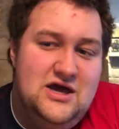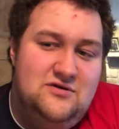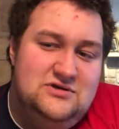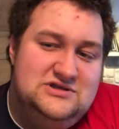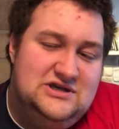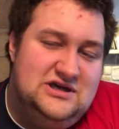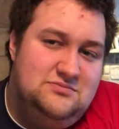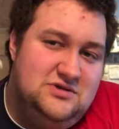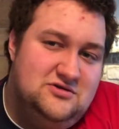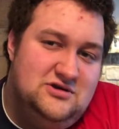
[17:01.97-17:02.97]
Once again,
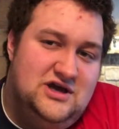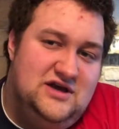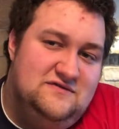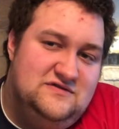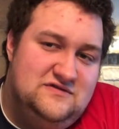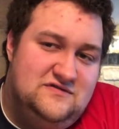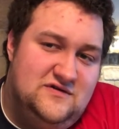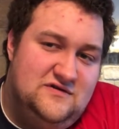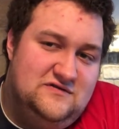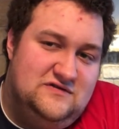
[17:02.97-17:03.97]
beater knives as
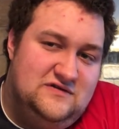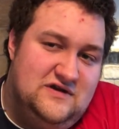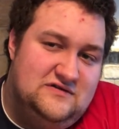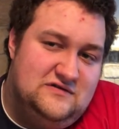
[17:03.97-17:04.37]
far as these guys are